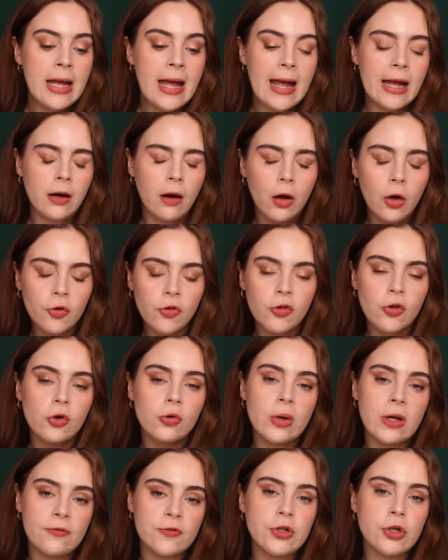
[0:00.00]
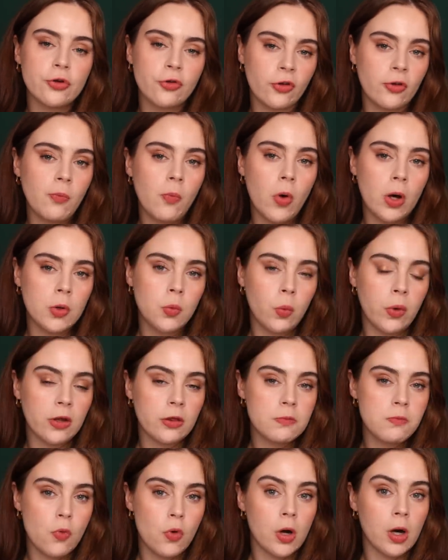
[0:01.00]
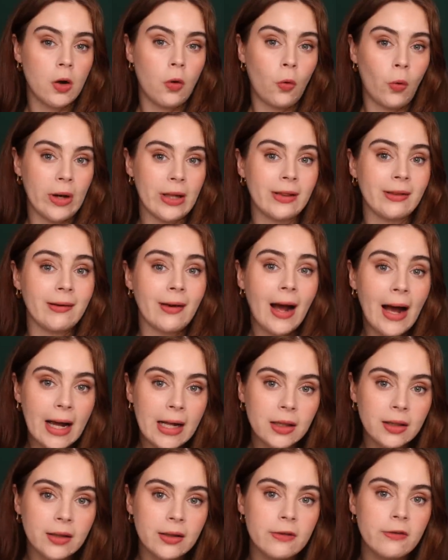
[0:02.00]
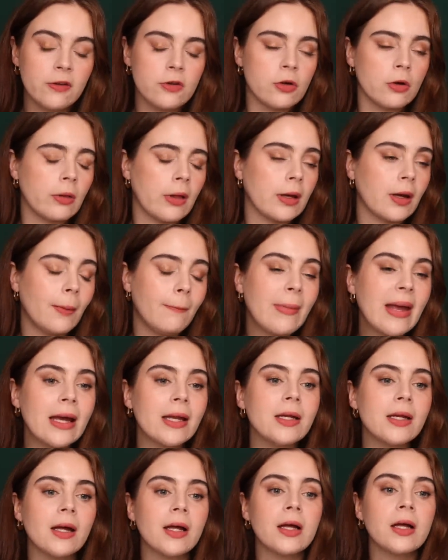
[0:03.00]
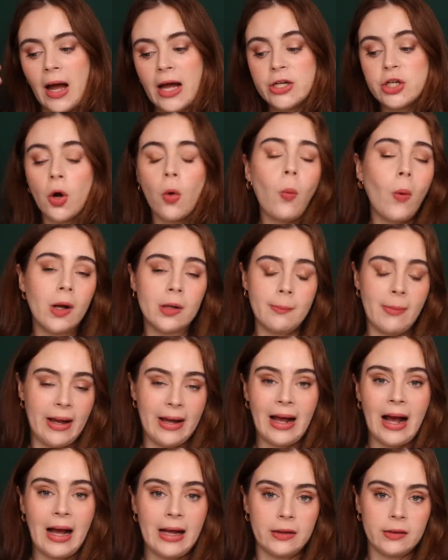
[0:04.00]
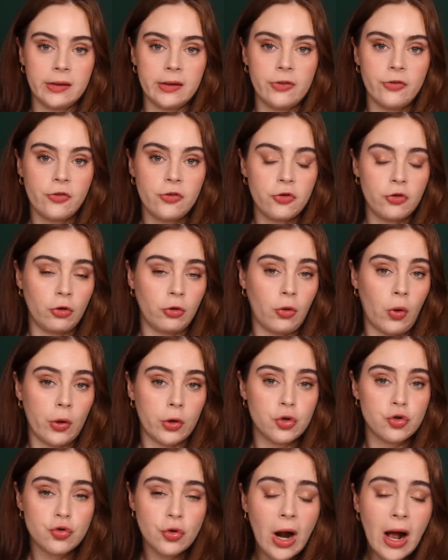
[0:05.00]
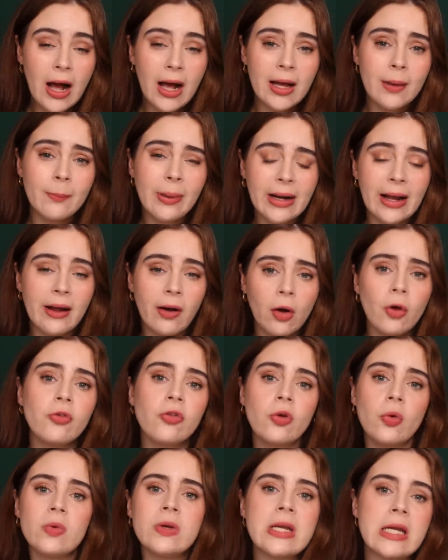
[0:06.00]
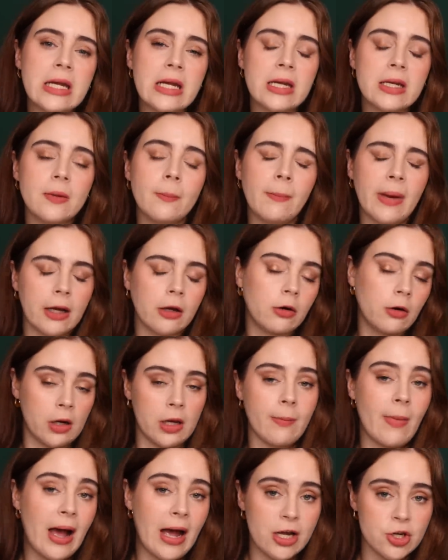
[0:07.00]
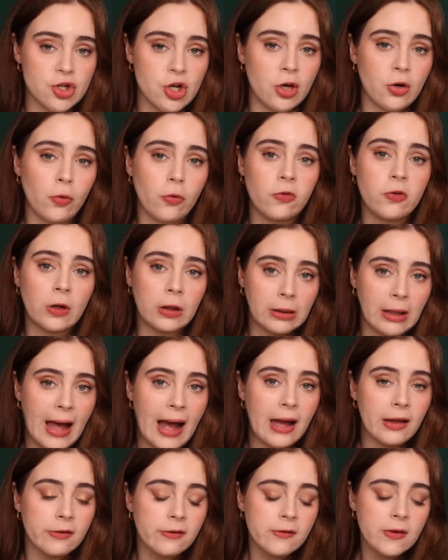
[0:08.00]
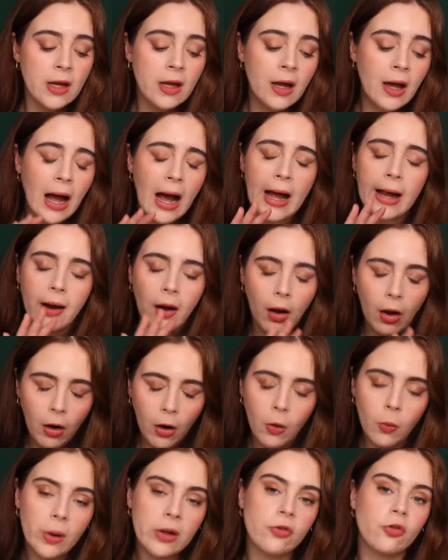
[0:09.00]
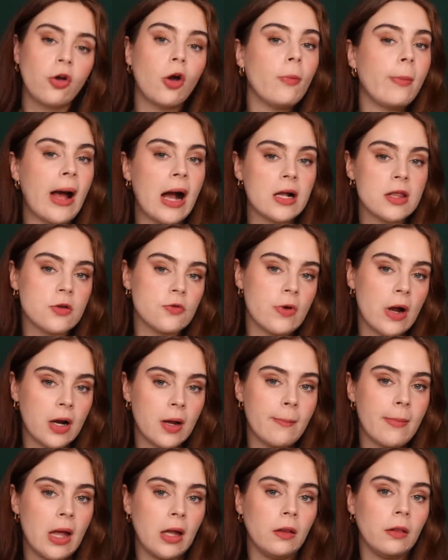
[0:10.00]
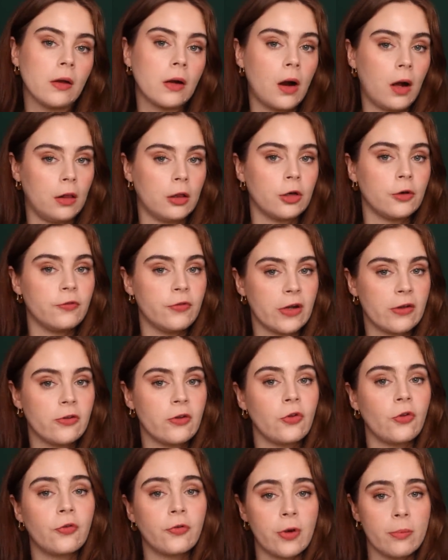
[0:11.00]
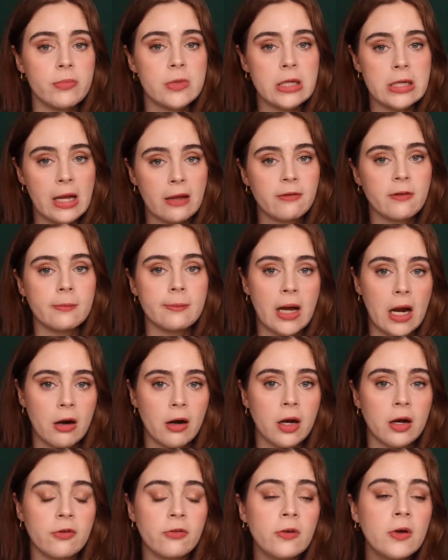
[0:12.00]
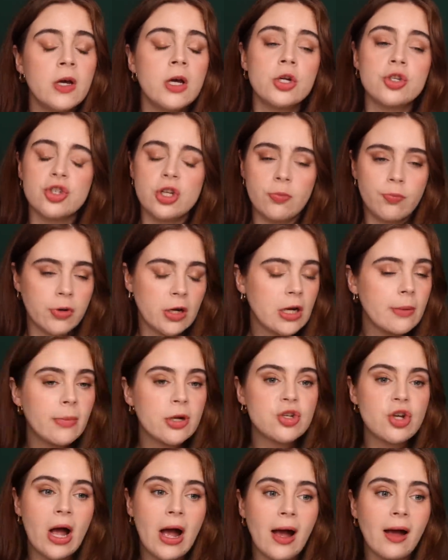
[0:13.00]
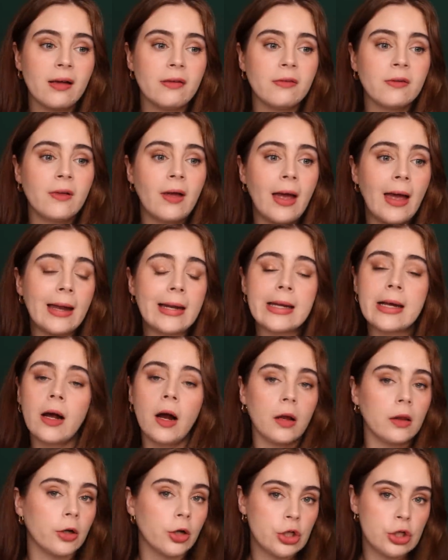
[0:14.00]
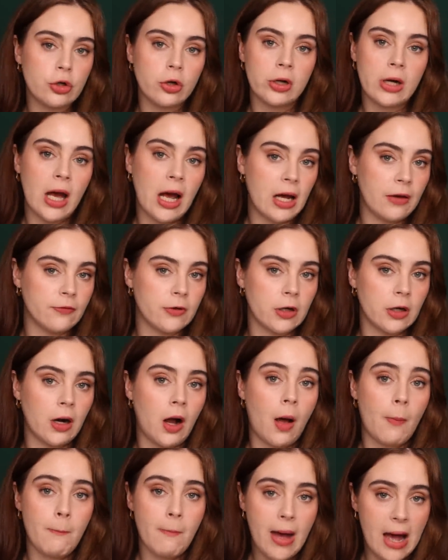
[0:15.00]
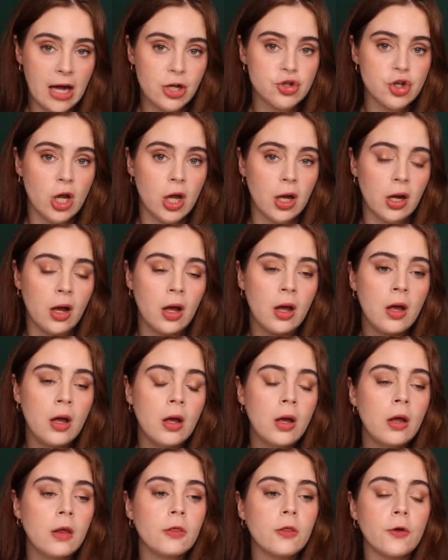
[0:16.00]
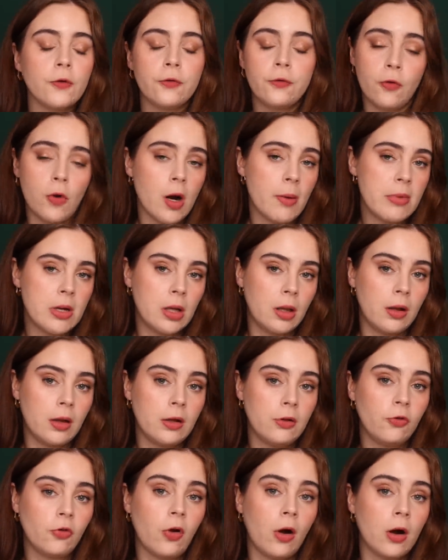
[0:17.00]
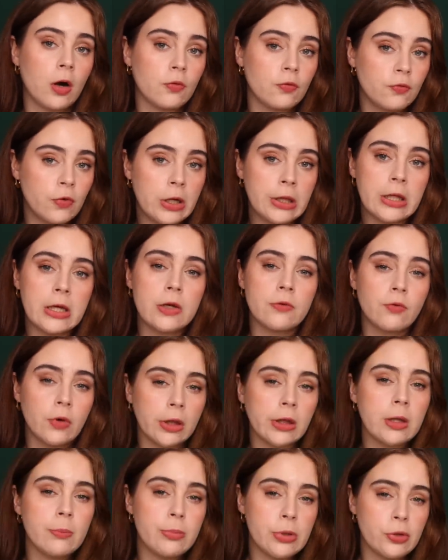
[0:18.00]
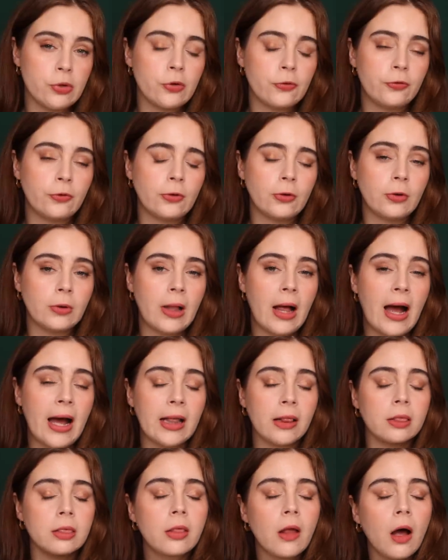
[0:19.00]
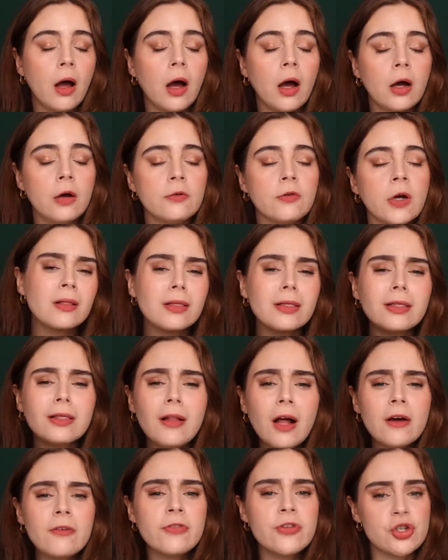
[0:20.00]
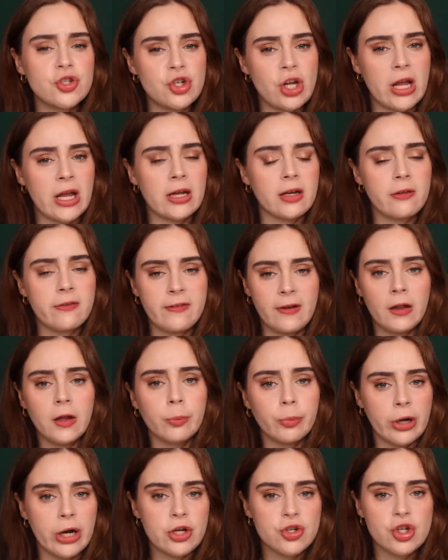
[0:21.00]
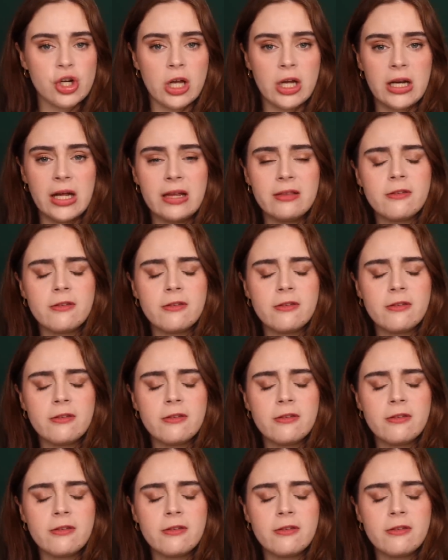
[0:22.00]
And also, if you're someone with more oily eyelids and you're like, Amanda, I don't want my eyelids to look dry, but I also need my cream eyeshadows to last, I always go back to recommend the Color Fixes from Danessa Myricks. She pretty much has any color you could ever imagine. The formulas are really beautiful. I love the shade Celebration.